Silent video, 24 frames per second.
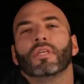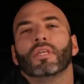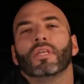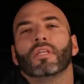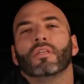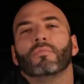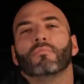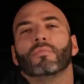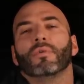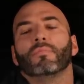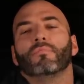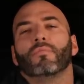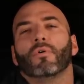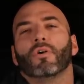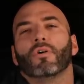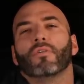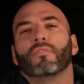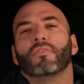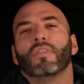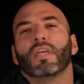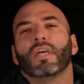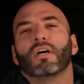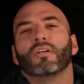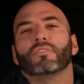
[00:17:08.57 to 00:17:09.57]
and to be part
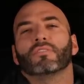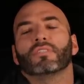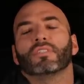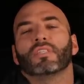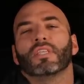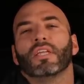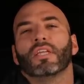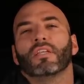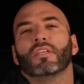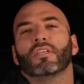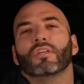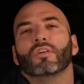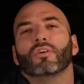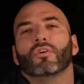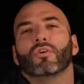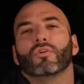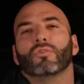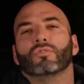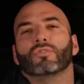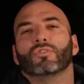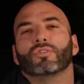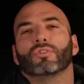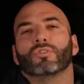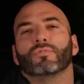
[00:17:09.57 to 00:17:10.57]
of the outstanding
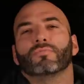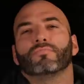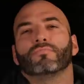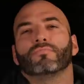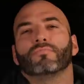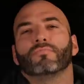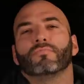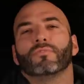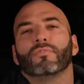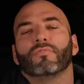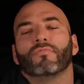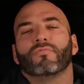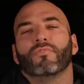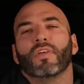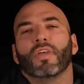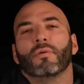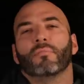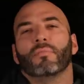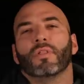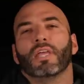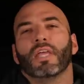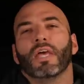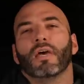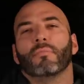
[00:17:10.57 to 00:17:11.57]
culture,
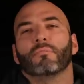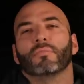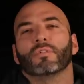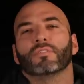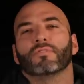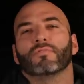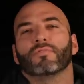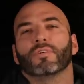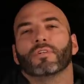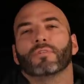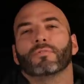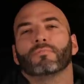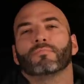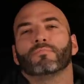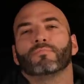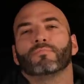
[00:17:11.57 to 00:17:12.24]
family atmosphere.